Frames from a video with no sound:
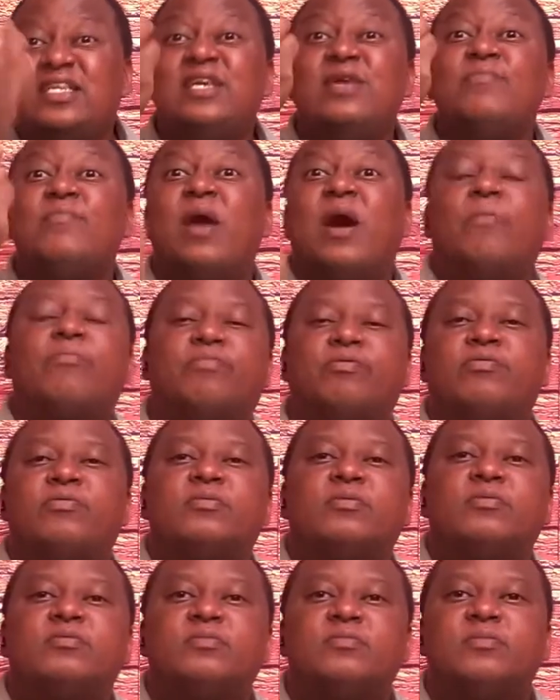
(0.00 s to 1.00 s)
him up
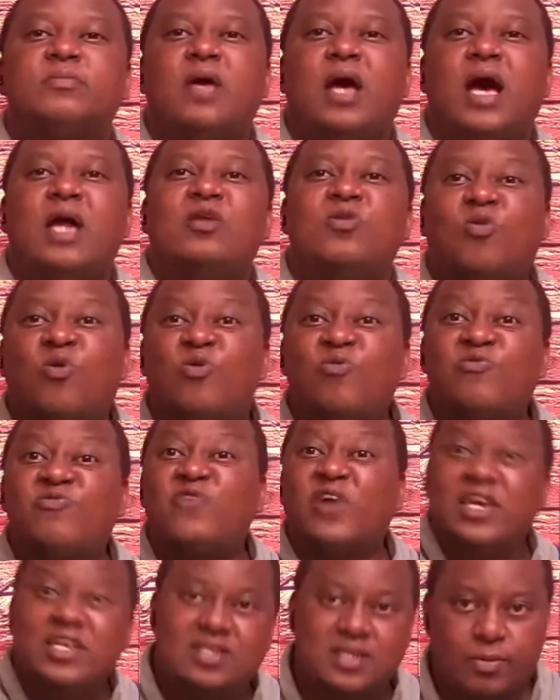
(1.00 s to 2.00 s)
and
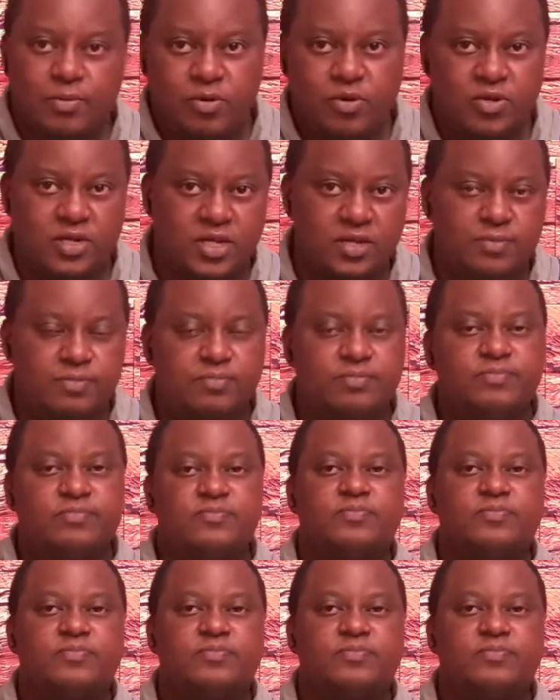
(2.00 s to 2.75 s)
confide upon him.